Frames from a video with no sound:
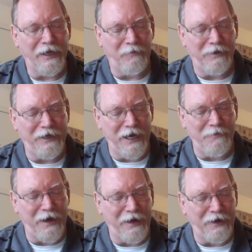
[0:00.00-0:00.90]
and
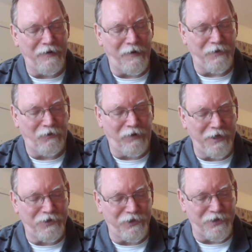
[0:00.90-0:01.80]
became heir of the
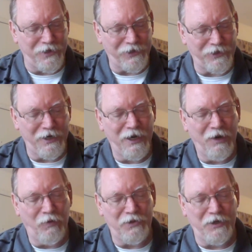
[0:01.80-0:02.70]
righteousness
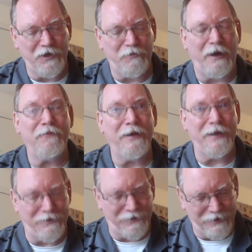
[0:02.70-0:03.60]
which is by
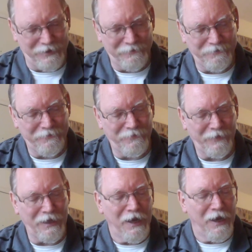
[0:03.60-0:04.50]
faith.
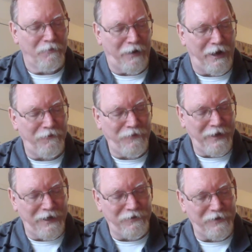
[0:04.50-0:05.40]
By
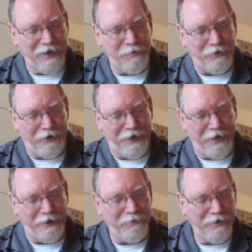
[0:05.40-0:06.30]
faith,
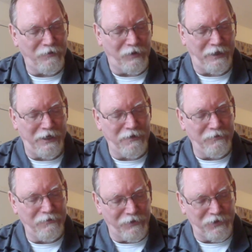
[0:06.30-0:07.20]
Abraham, when he
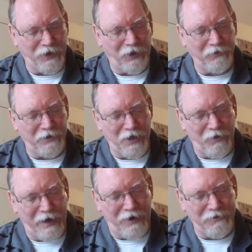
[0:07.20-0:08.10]
was called to go
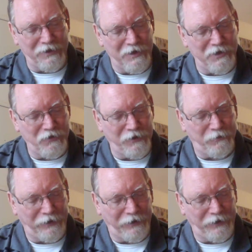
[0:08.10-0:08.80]
out into a